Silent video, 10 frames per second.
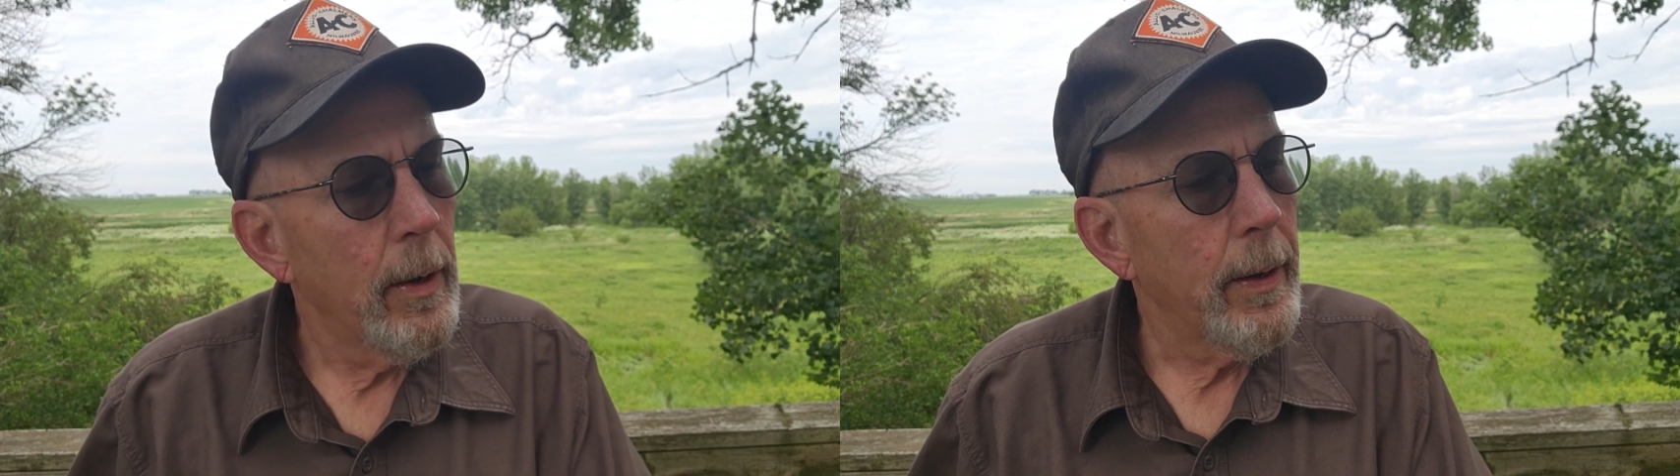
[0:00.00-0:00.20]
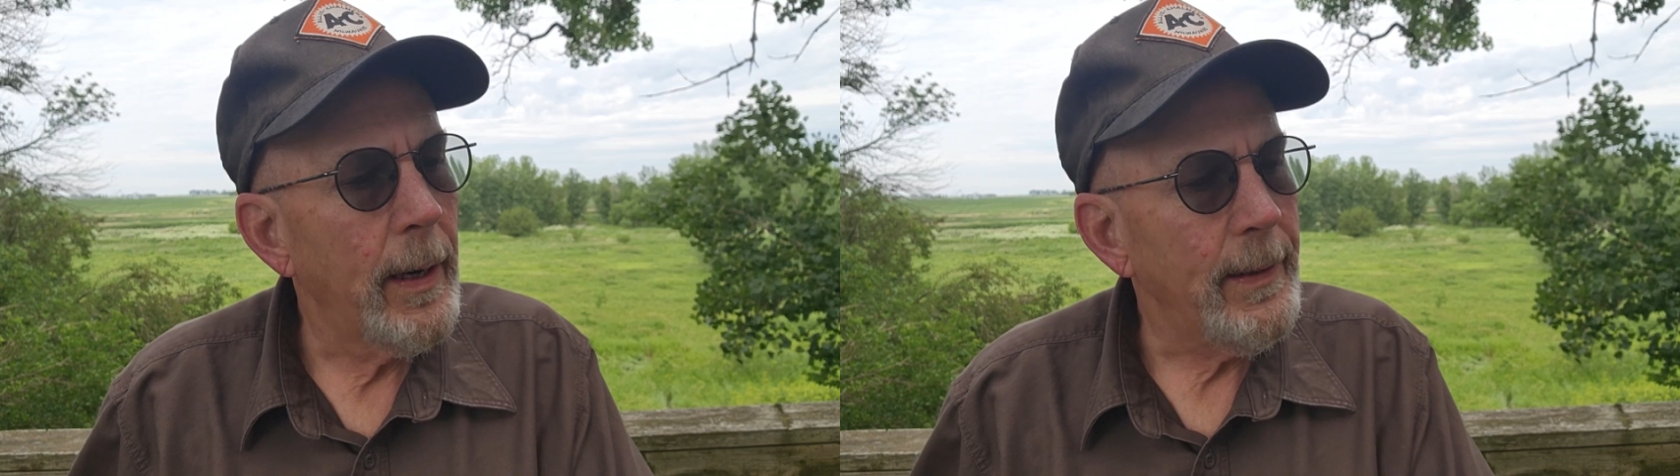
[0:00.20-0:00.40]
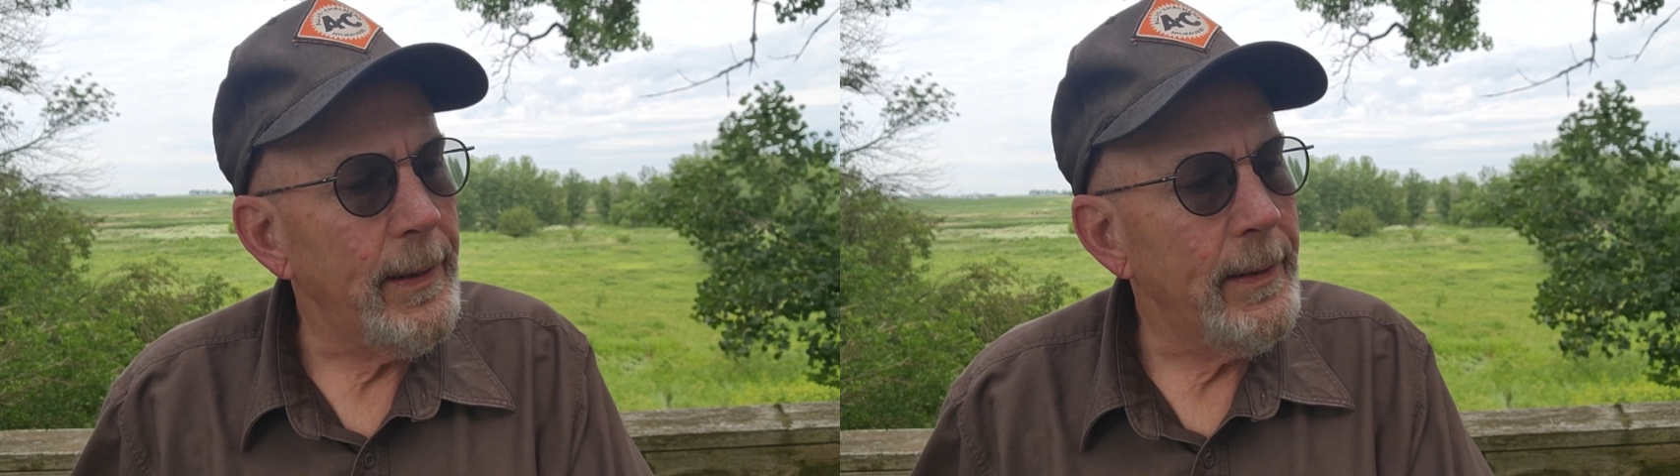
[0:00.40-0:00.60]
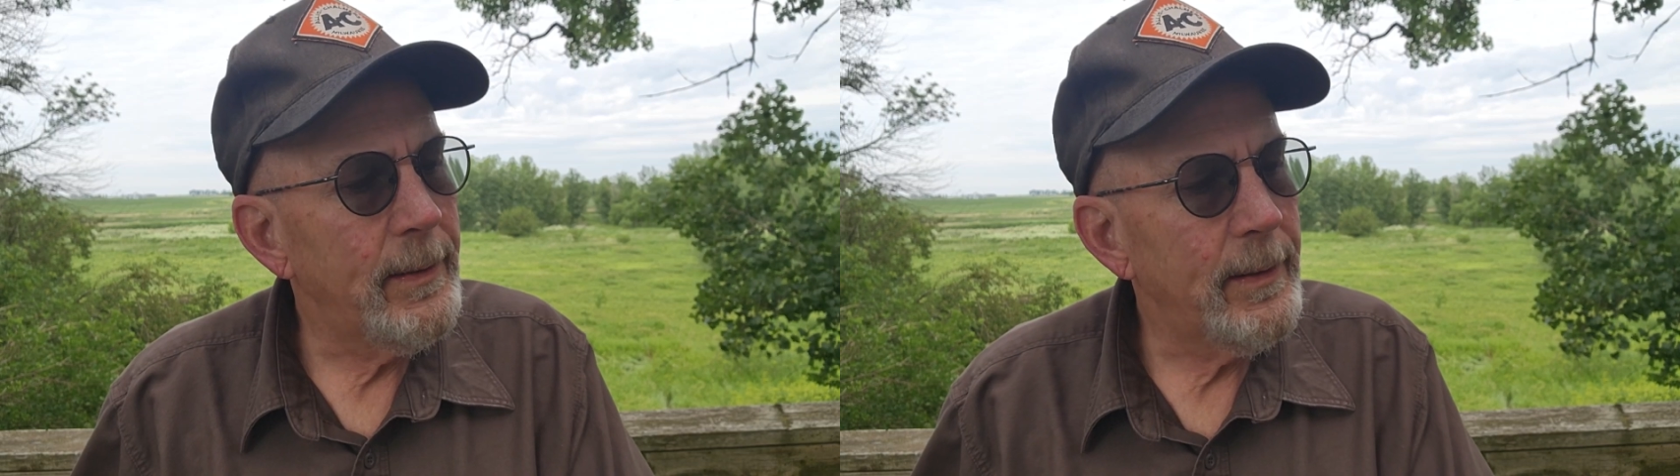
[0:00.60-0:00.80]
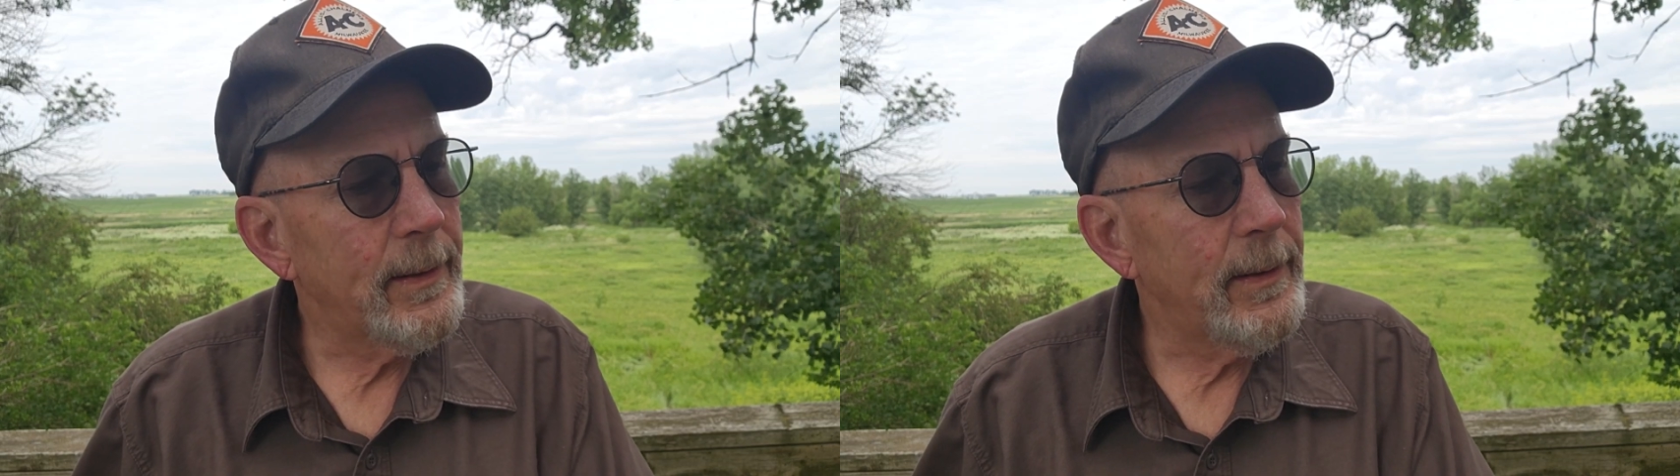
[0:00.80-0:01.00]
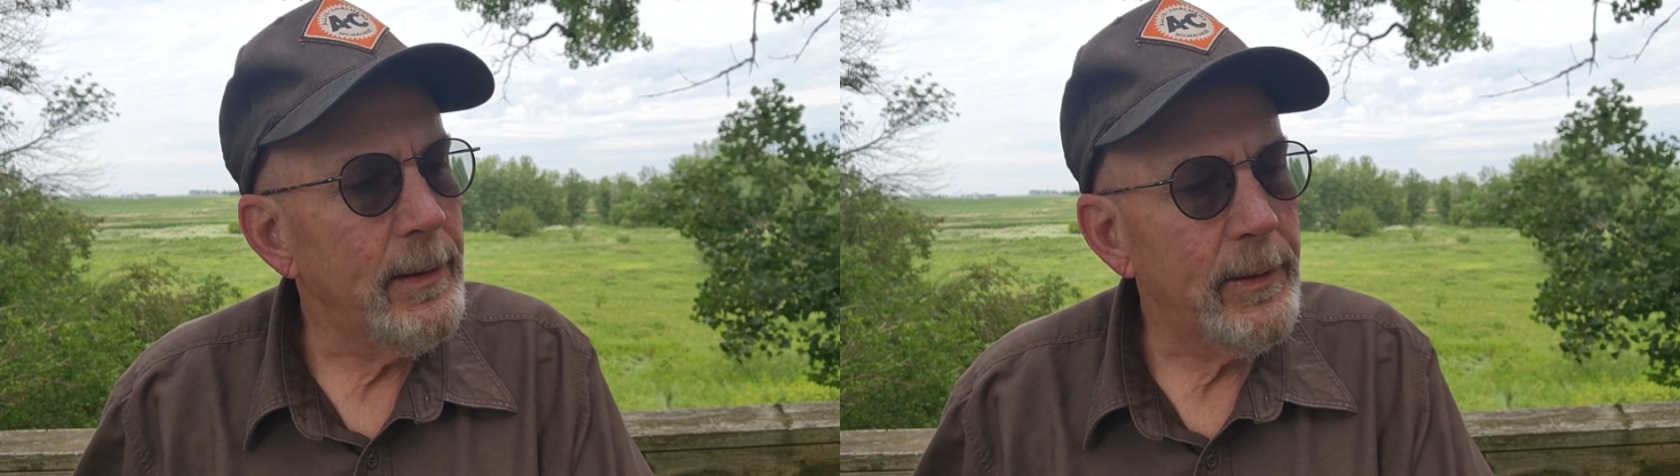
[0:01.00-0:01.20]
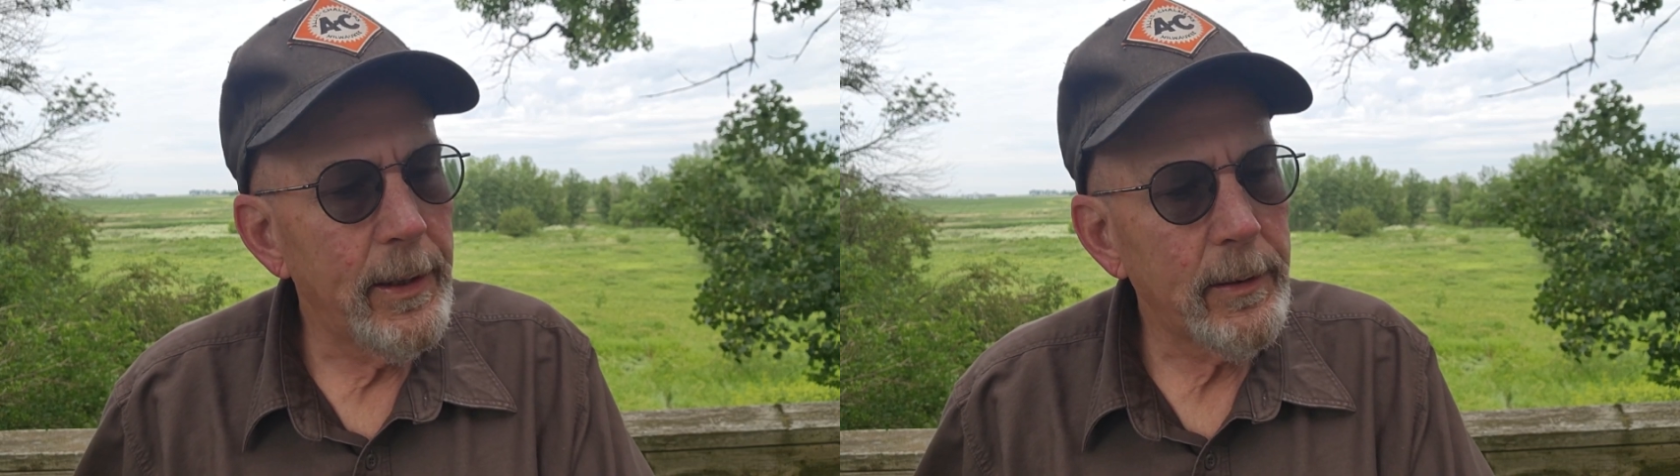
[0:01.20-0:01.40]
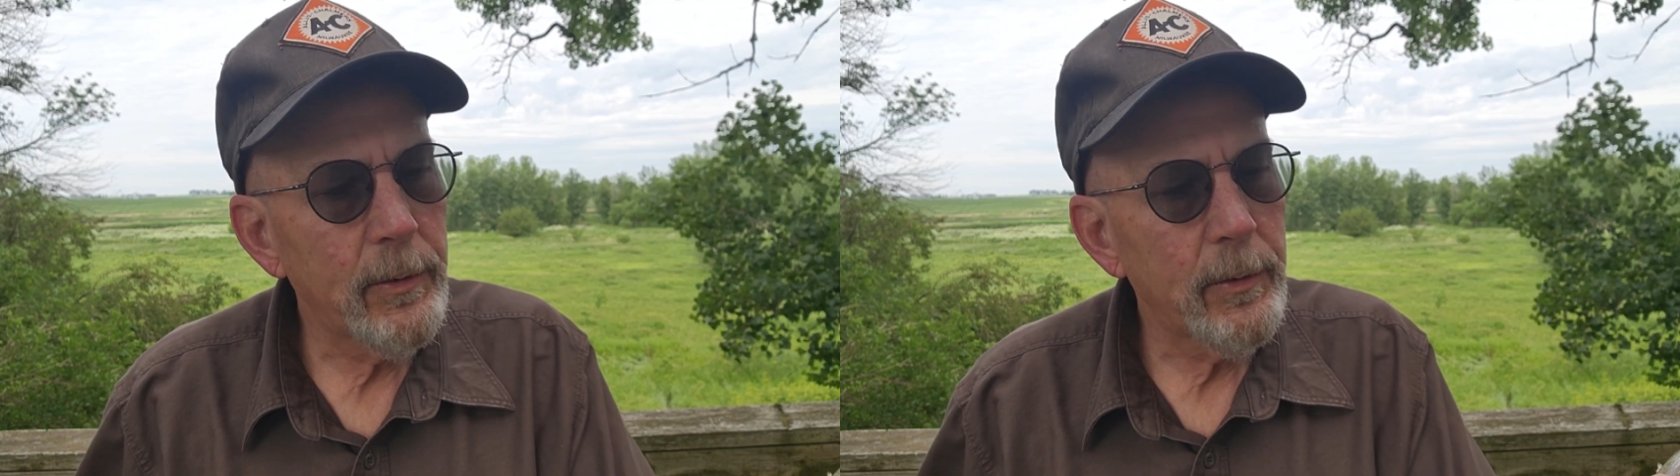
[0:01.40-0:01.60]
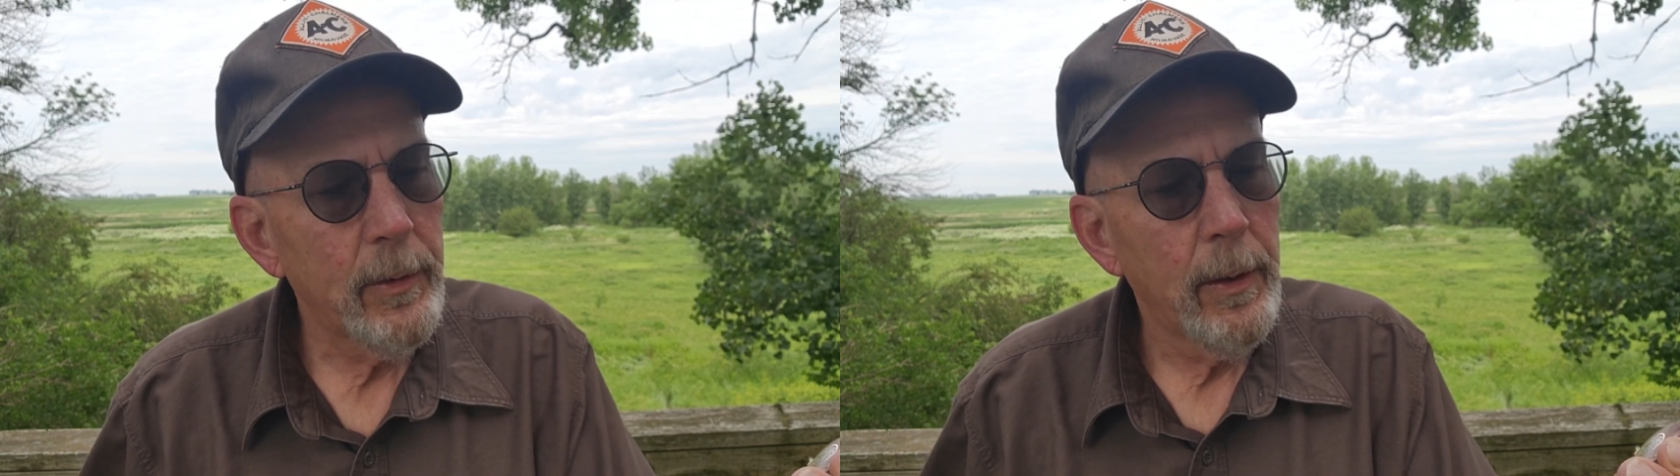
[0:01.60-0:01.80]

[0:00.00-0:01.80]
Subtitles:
1966,